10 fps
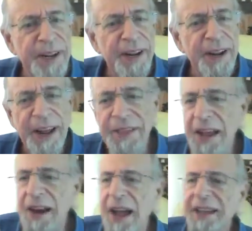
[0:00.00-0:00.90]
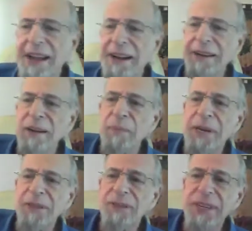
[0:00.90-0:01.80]
And then I get a little
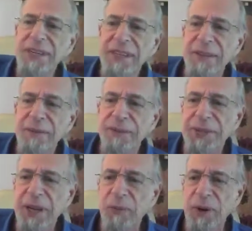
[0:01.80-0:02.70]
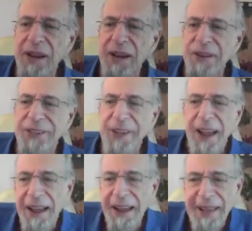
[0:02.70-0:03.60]
bit of criticism from someone else,
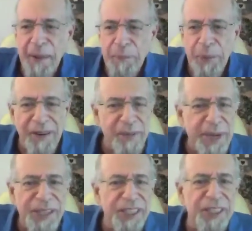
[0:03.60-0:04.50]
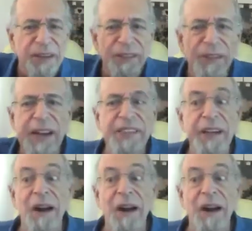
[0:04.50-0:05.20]
and that part of me just goes crazy.